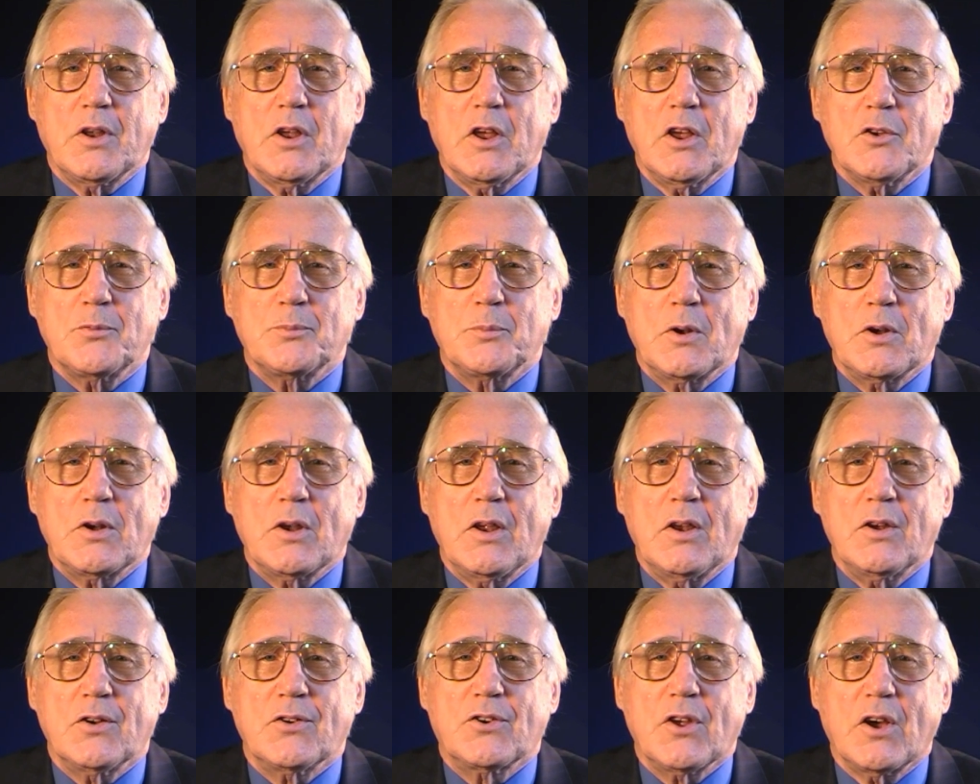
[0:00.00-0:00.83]
have been
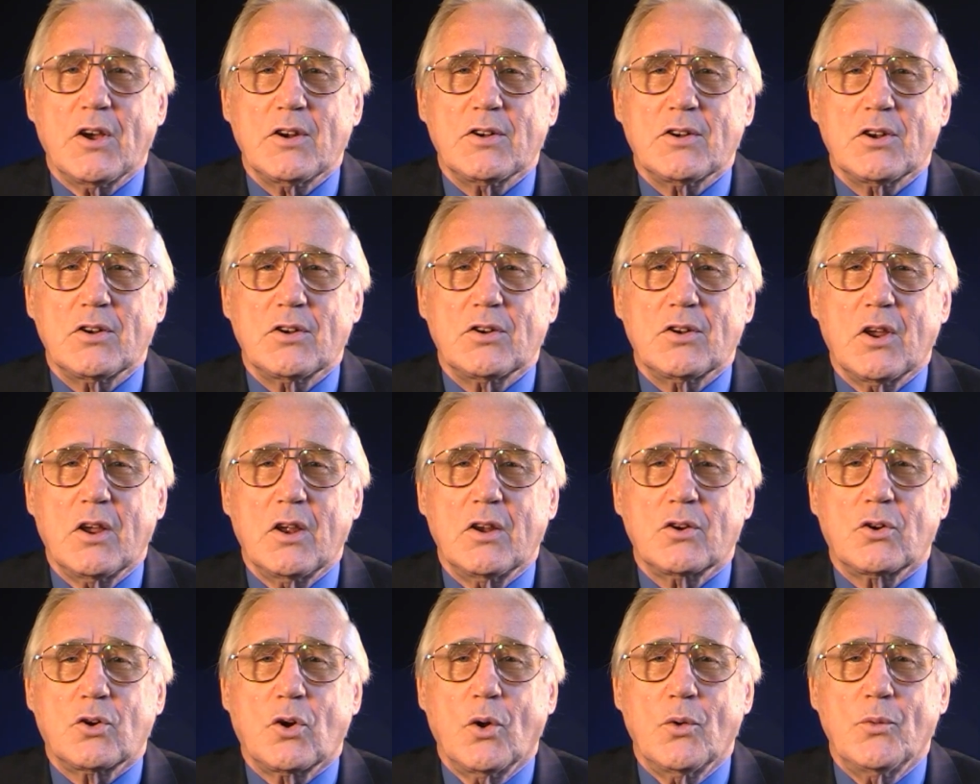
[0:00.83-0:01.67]
indicted
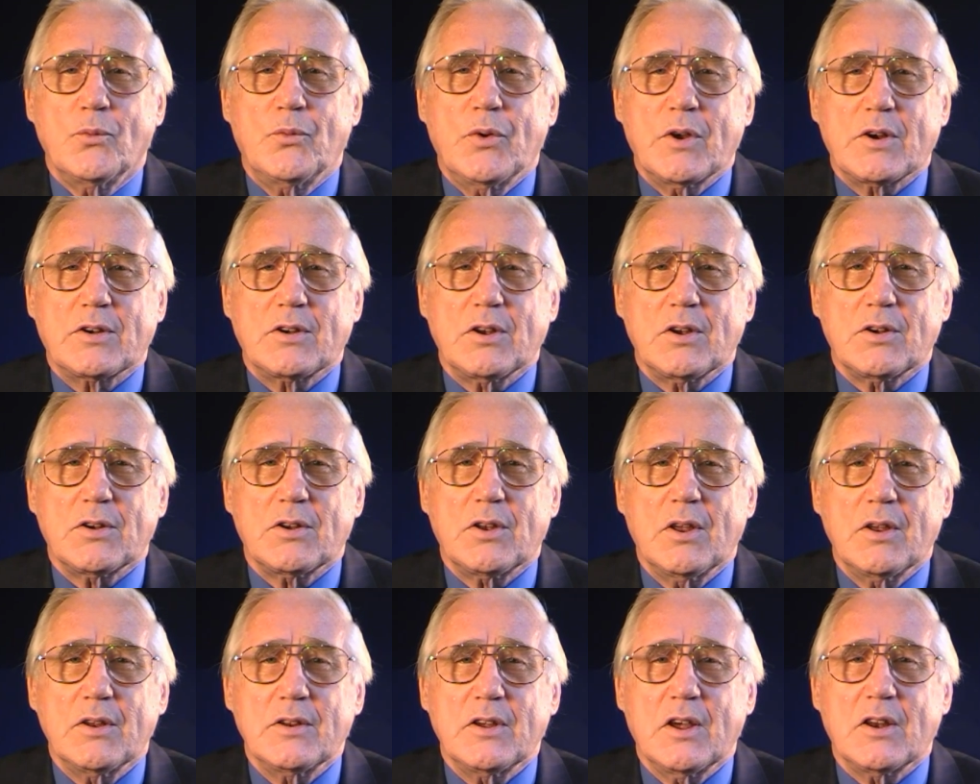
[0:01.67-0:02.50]
and convicted,
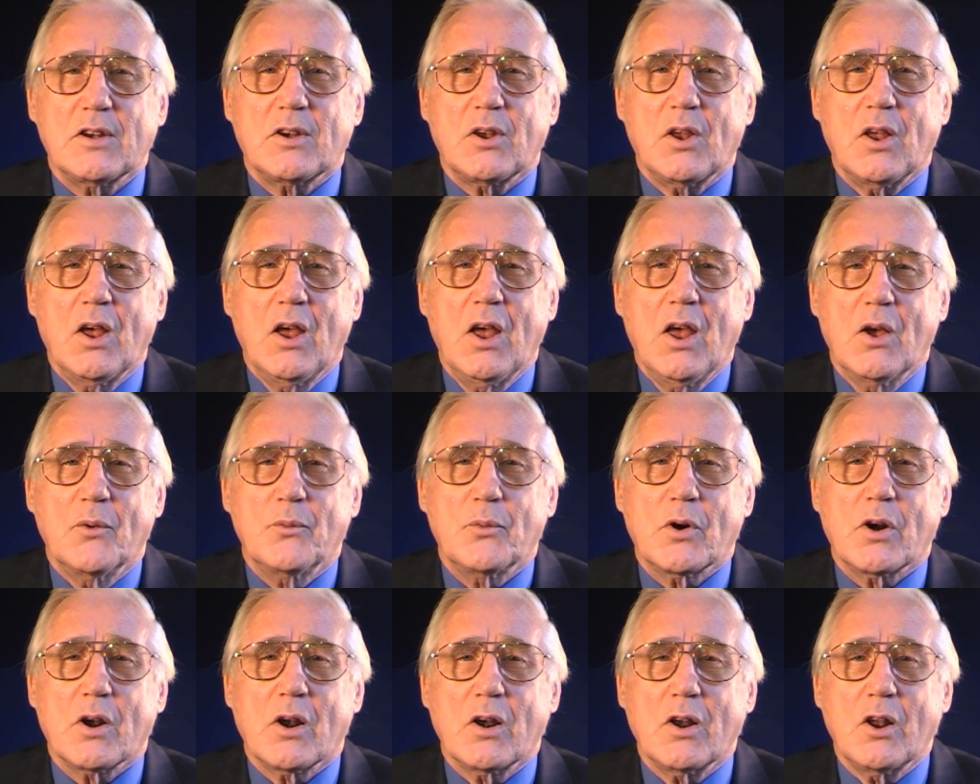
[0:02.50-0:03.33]
yet
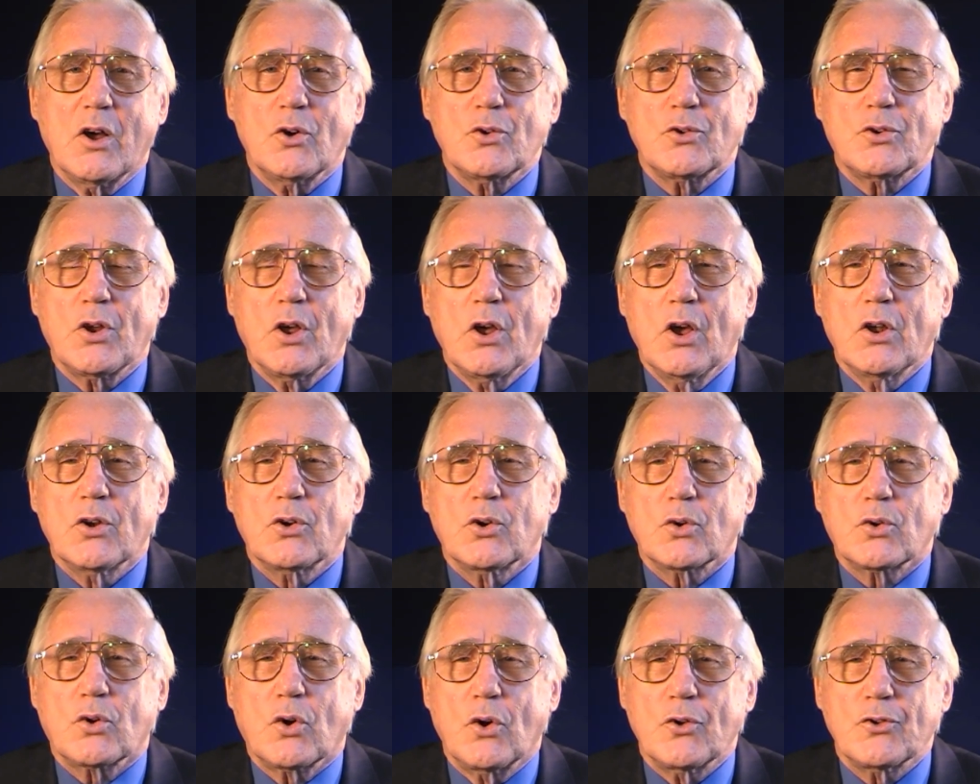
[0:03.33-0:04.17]
were allowed
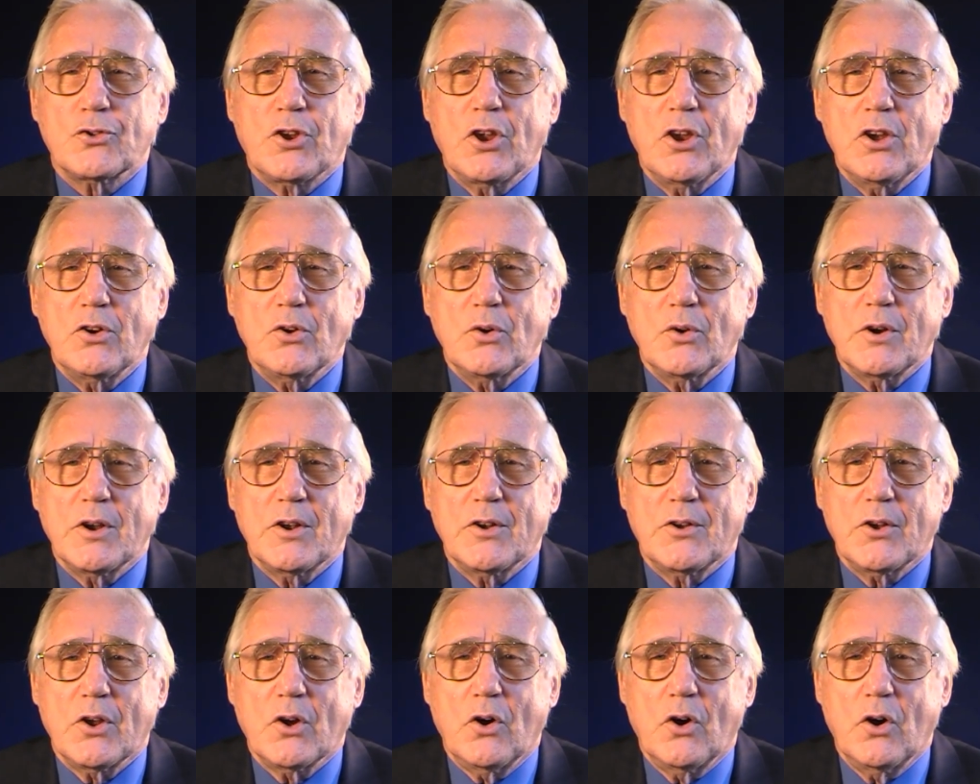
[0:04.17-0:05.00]
to continue
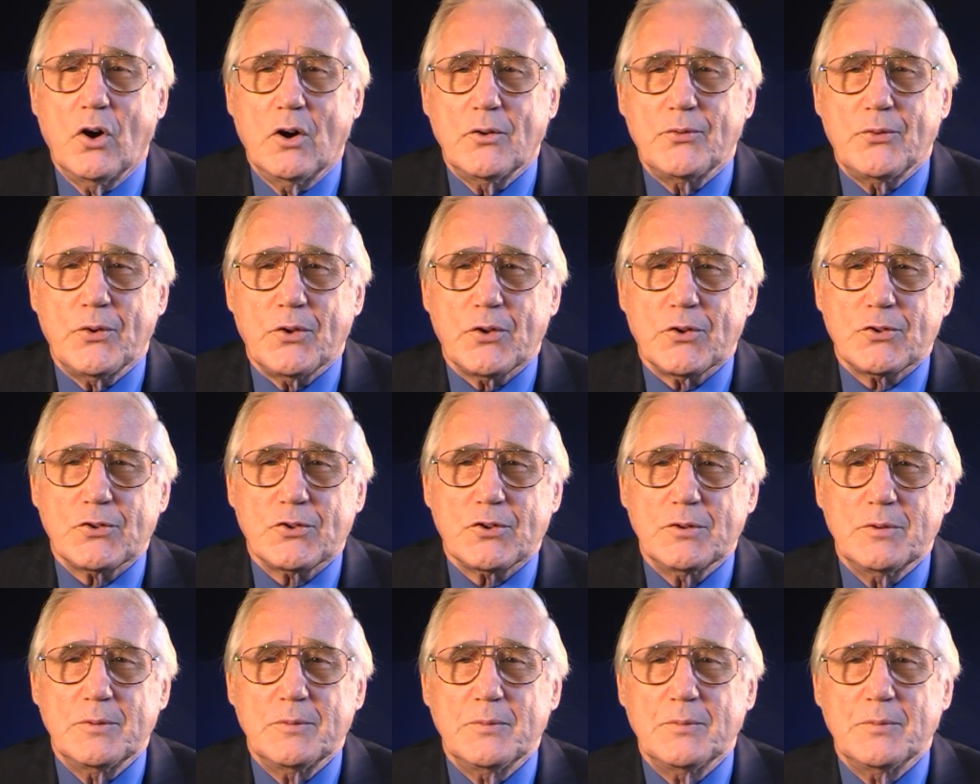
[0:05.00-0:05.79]
in their office?